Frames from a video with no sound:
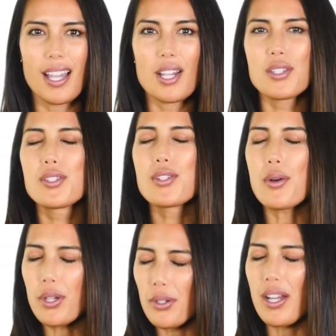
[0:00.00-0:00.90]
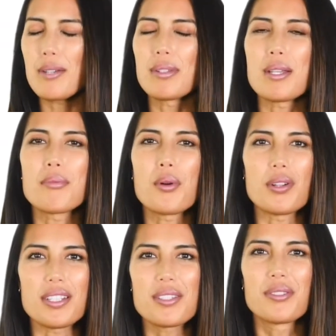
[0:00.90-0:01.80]
So incredibly
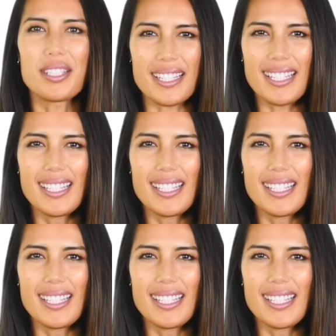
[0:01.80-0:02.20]
important, really.